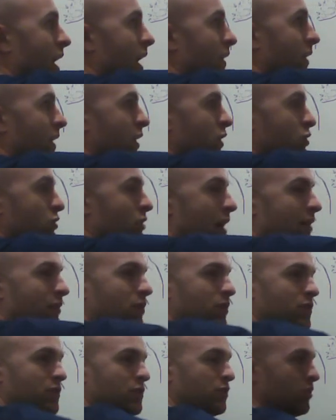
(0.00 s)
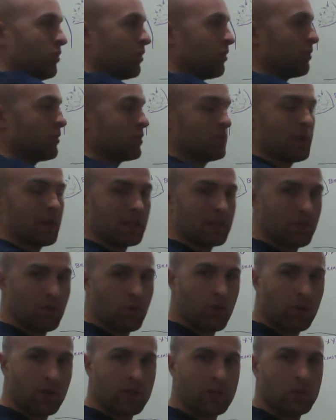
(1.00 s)
and then travel to their respective
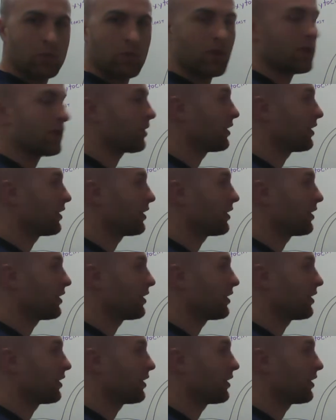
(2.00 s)
organs where they're